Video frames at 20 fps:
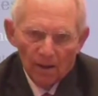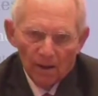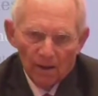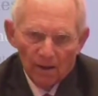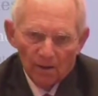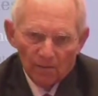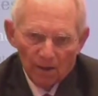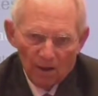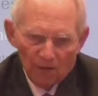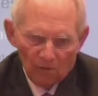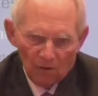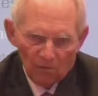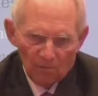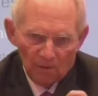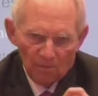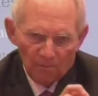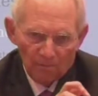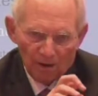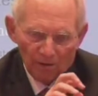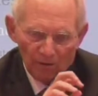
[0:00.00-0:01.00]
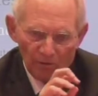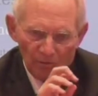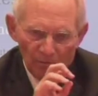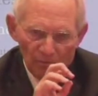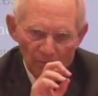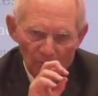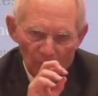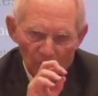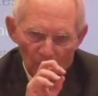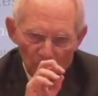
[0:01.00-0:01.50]
And therefore we must
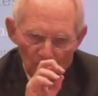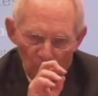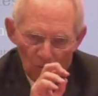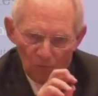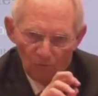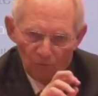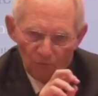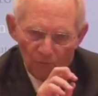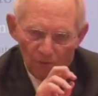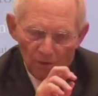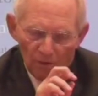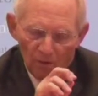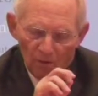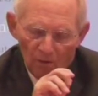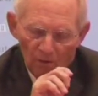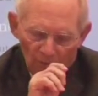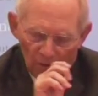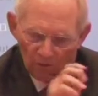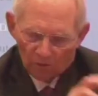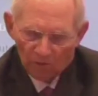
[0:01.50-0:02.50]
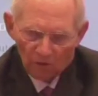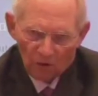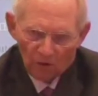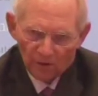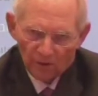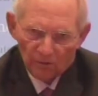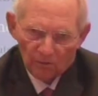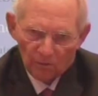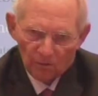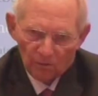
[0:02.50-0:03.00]
move further
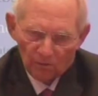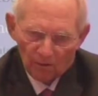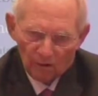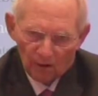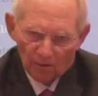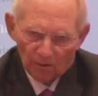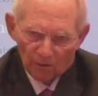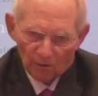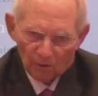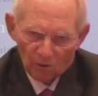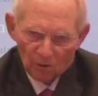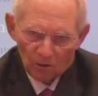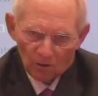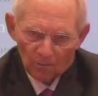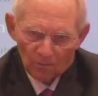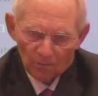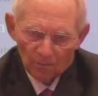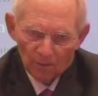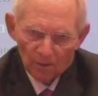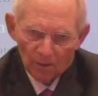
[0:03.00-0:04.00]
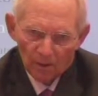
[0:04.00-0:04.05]
on in this direction.